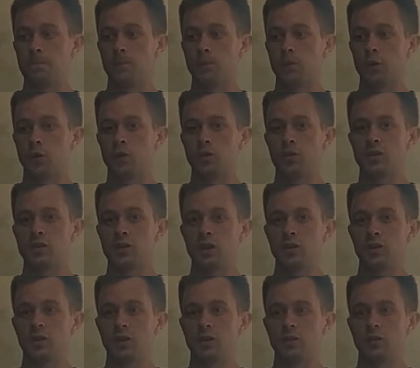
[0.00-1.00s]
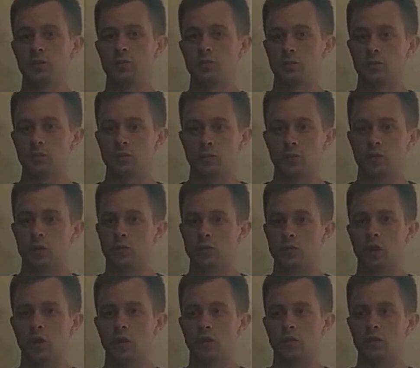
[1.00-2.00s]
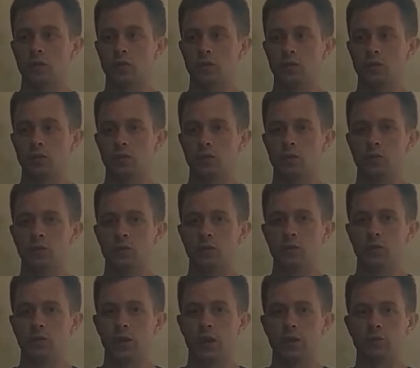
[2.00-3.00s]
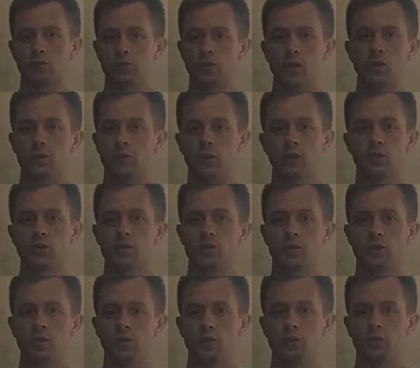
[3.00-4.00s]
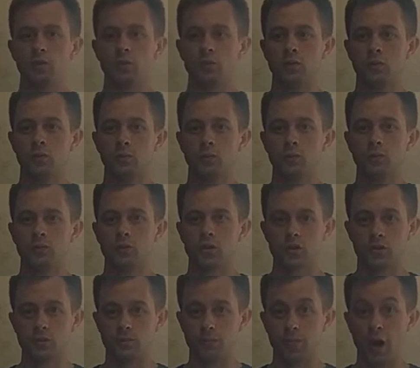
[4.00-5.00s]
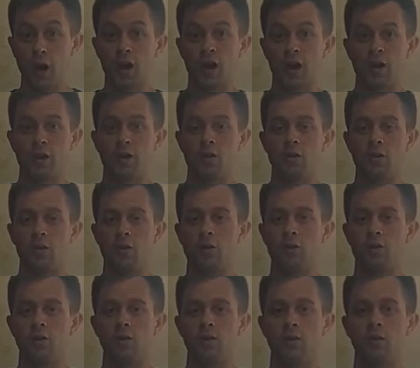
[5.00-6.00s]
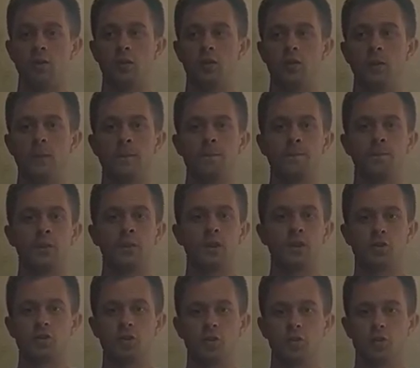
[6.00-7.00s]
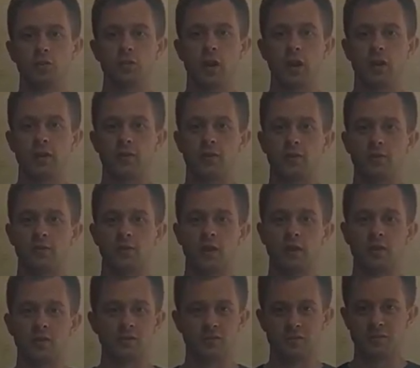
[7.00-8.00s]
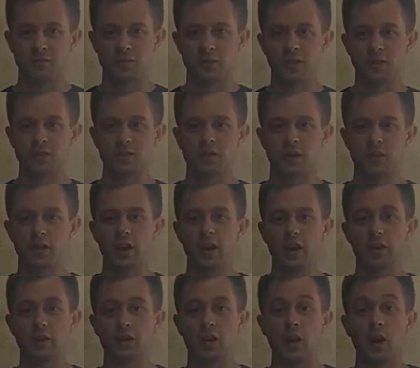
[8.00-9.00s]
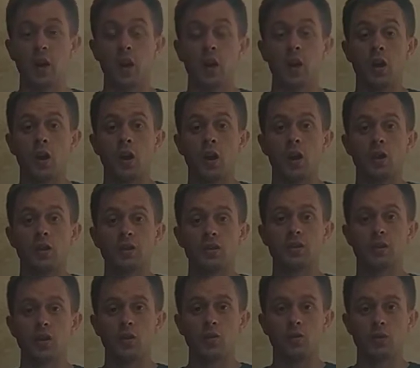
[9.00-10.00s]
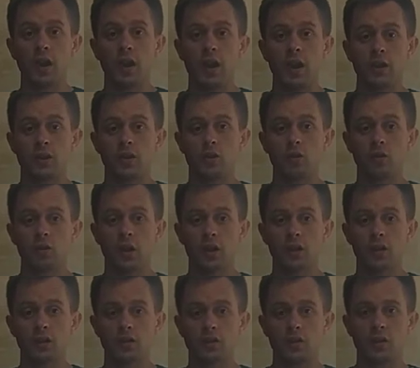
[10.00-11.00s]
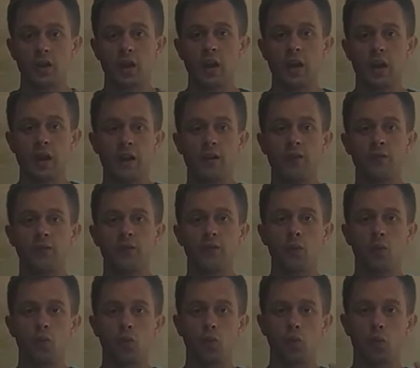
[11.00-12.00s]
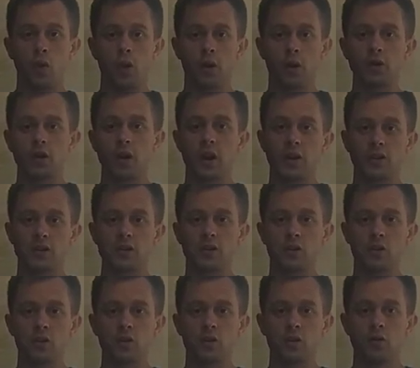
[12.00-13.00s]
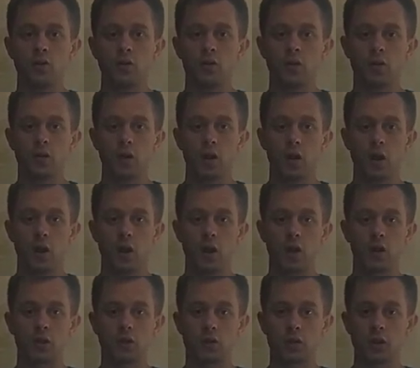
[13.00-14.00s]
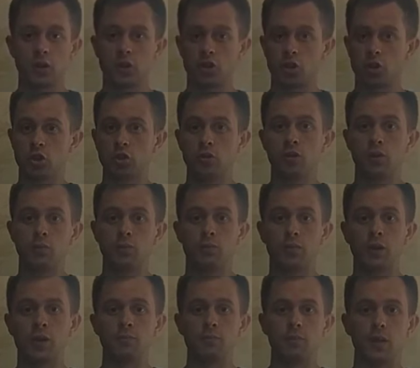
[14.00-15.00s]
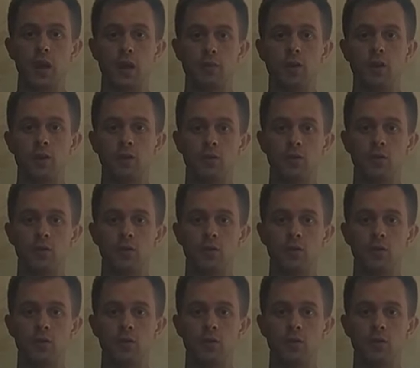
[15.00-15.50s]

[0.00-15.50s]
you understand that, okay, I will not focus on you, just bye, enjoy your life, and things like that. So yeah, you gotta have one answer, and it shouldn't be maybe.